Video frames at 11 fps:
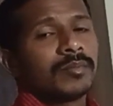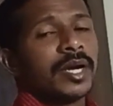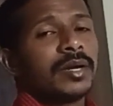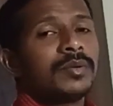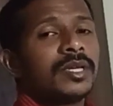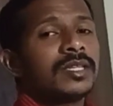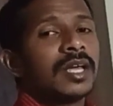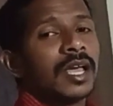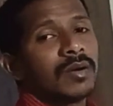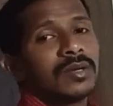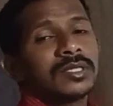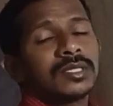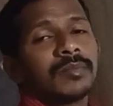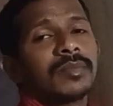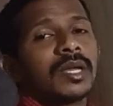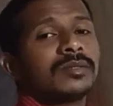By doing the accounts,
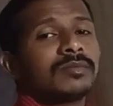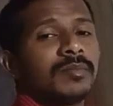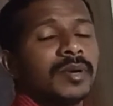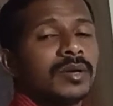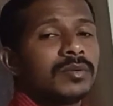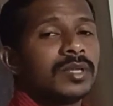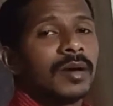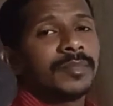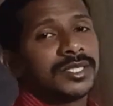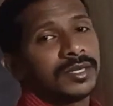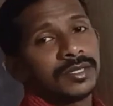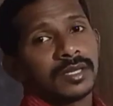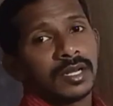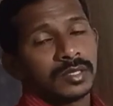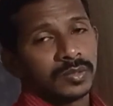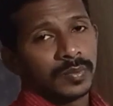sometimes we may do the
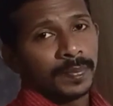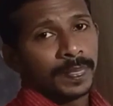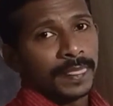mistakes also.